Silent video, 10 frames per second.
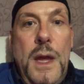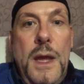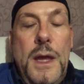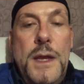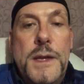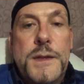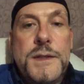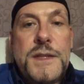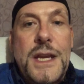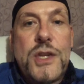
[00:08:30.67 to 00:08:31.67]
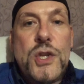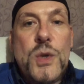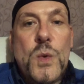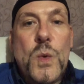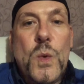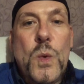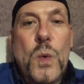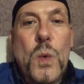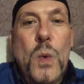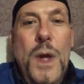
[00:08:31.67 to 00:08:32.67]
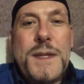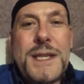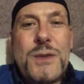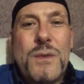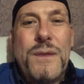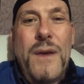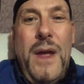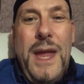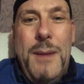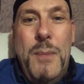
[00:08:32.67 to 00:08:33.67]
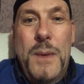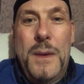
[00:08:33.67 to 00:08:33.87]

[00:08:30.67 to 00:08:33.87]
a sexual vibe,